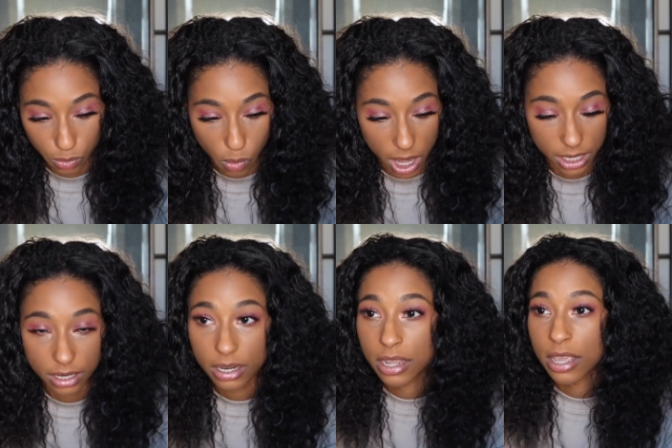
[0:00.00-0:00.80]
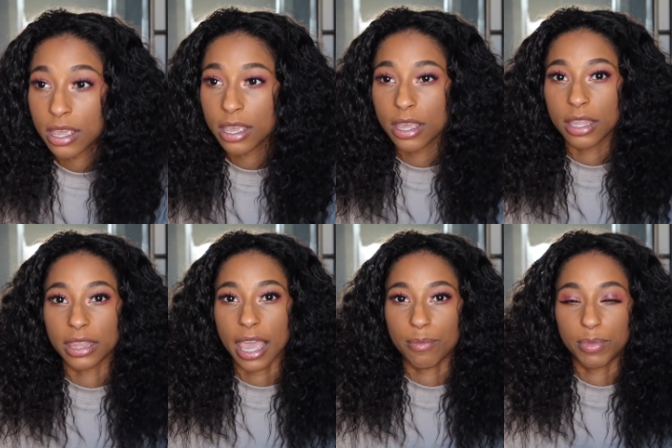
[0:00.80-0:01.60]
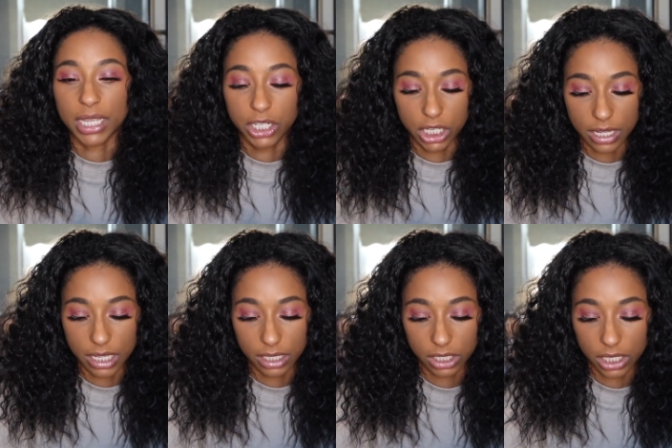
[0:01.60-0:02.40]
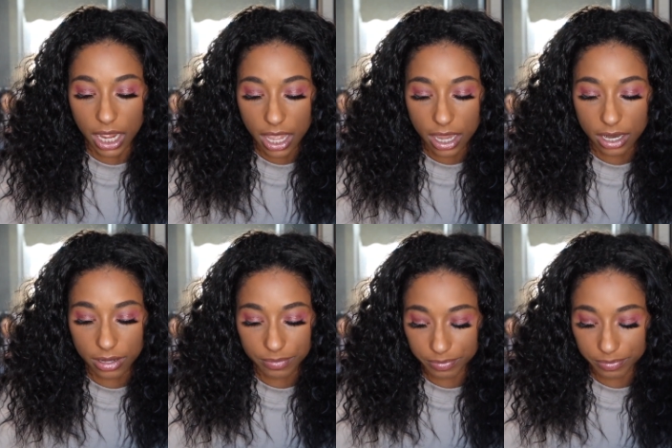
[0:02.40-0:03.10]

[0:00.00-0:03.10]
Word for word: 1, that peachy shade.